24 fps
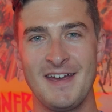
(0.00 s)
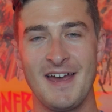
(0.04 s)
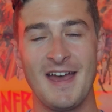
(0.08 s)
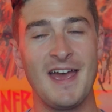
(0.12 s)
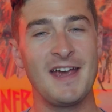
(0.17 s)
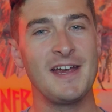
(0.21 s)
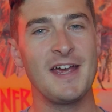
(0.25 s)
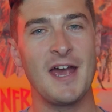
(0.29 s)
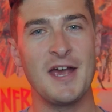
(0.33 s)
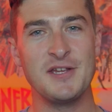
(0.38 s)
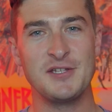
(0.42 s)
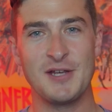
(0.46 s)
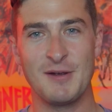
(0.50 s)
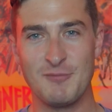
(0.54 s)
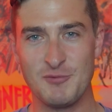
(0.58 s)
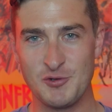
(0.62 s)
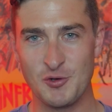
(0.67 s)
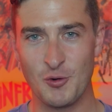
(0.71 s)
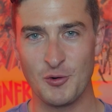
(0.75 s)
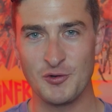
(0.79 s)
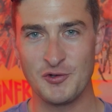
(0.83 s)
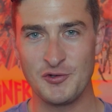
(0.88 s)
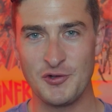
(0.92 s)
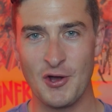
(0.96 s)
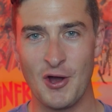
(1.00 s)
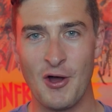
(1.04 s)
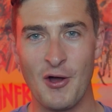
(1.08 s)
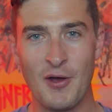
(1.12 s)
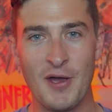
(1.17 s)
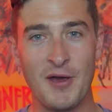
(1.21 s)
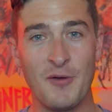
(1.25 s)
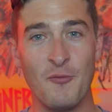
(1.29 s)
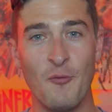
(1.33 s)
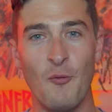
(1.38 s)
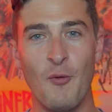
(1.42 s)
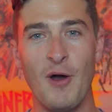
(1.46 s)
Hi guys, I'm George
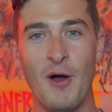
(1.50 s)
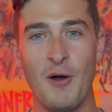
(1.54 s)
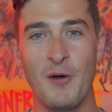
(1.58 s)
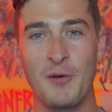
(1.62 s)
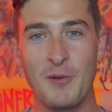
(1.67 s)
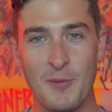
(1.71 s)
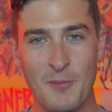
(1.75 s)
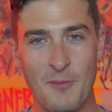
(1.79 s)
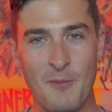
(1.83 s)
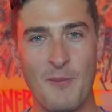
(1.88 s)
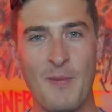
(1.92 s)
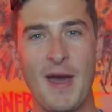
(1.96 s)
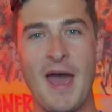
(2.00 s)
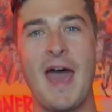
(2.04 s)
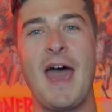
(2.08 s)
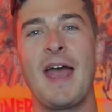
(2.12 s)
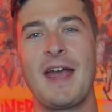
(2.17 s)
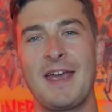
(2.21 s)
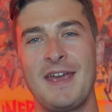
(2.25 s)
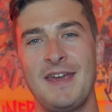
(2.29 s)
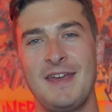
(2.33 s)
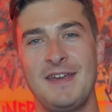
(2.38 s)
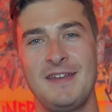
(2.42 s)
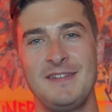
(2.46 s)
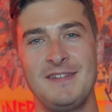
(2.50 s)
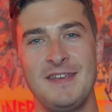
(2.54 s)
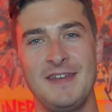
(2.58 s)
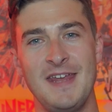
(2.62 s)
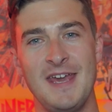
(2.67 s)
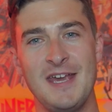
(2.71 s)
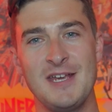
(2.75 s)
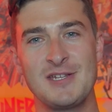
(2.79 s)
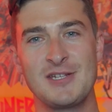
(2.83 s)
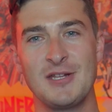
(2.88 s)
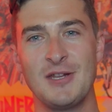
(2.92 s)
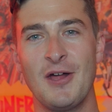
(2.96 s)
Doll and welcome back.
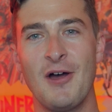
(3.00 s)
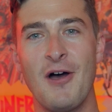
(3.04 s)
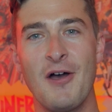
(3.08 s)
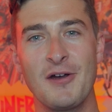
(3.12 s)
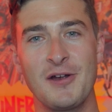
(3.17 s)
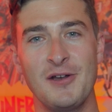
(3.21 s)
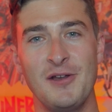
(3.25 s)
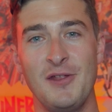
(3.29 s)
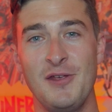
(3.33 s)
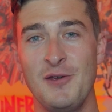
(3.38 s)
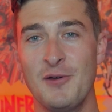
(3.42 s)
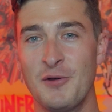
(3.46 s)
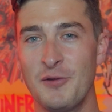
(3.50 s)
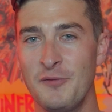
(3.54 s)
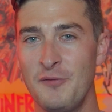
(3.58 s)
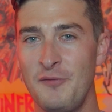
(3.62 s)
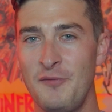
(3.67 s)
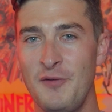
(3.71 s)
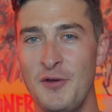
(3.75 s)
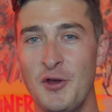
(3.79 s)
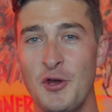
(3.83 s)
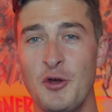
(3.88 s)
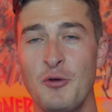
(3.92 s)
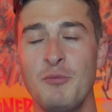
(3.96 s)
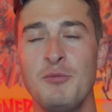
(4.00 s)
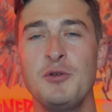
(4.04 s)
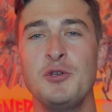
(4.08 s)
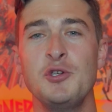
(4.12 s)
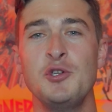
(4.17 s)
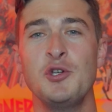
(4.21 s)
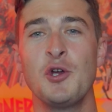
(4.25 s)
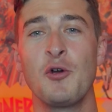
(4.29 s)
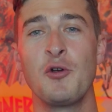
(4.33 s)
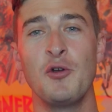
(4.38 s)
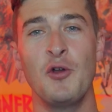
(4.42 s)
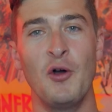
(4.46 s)
Today's log into the old film
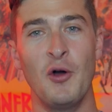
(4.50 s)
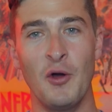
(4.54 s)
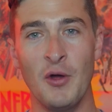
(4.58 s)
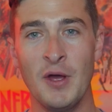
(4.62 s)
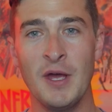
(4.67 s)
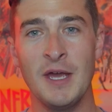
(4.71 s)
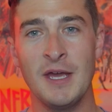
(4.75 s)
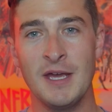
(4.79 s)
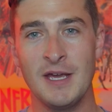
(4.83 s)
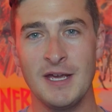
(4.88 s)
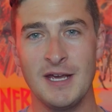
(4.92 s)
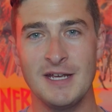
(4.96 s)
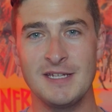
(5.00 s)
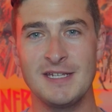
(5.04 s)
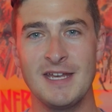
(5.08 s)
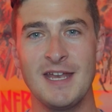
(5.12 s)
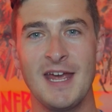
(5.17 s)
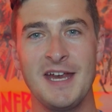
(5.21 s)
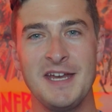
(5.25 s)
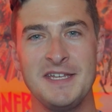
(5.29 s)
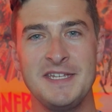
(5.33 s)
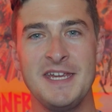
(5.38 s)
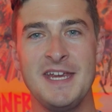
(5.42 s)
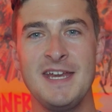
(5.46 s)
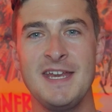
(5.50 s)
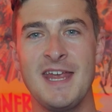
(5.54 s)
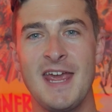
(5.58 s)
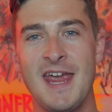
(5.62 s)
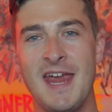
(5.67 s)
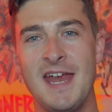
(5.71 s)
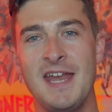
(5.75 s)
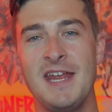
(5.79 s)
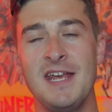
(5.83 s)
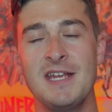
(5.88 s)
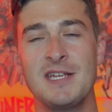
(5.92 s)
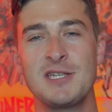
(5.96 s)
journal is a
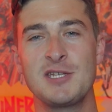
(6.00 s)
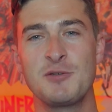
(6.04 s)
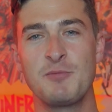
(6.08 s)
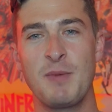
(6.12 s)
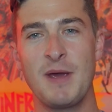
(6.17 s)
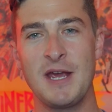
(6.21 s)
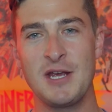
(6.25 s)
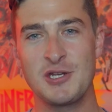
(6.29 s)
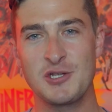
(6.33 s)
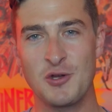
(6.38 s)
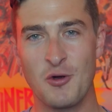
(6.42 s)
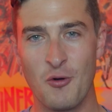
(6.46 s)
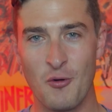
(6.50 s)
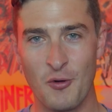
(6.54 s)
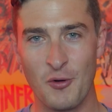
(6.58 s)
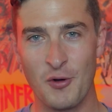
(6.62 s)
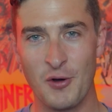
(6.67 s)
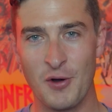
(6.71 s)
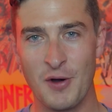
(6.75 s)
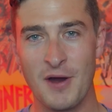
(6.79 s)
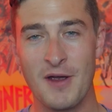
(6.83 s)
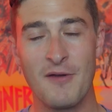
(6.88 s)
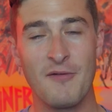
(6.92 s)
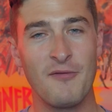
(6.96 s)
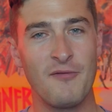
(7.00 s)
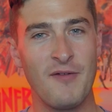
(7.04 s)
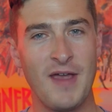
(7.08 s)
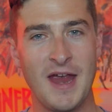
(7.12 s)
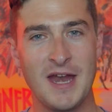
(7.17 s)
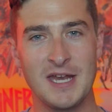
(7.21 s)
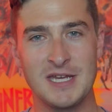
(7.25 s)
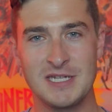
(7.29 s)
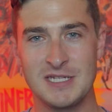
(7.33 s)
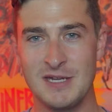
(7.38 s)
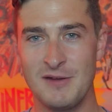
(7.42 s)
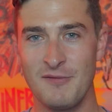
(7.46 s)
1980s space horror
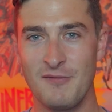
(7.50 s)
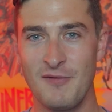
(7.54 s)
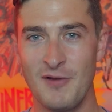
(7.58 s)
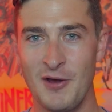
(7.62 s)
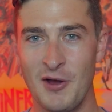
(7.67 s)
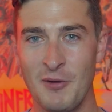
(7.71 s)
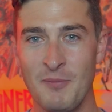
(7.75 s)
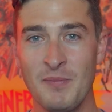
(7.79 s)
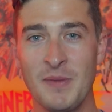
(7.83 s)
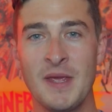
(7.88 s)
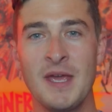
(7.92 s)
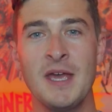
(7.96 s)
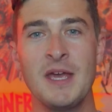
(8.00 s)
fantasy film